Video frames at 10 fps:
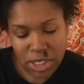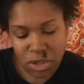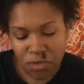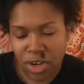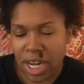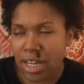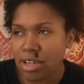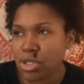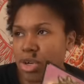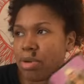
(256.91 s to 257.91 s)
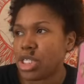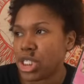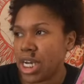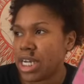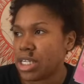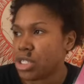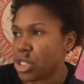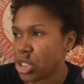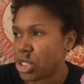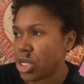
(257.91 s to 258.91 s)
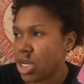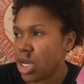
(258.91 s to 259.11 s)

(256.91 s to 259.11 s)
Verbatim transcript: I do feel like there's going to be a change